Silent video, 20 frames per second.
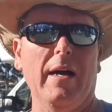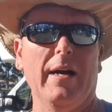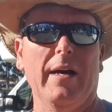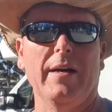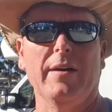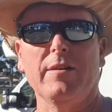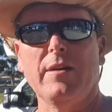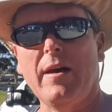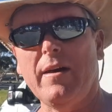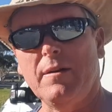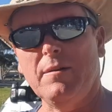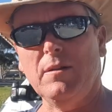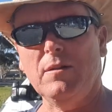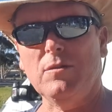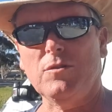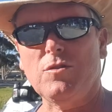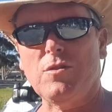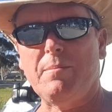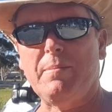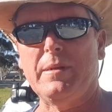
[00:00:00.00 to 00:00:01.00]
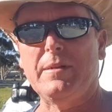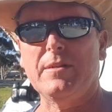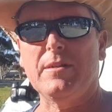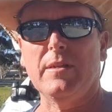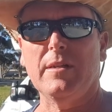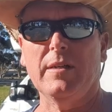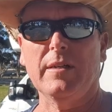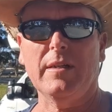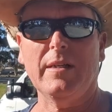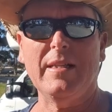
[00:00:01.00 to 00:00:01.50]
Had a little trip
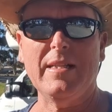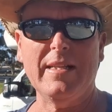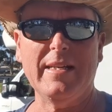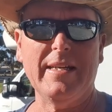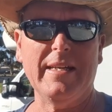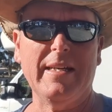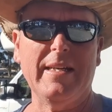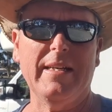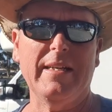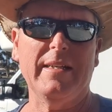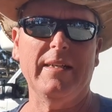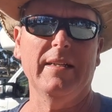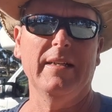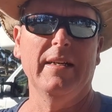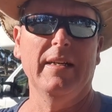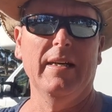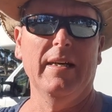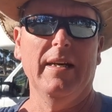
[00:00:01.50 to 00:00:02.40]
into Clare.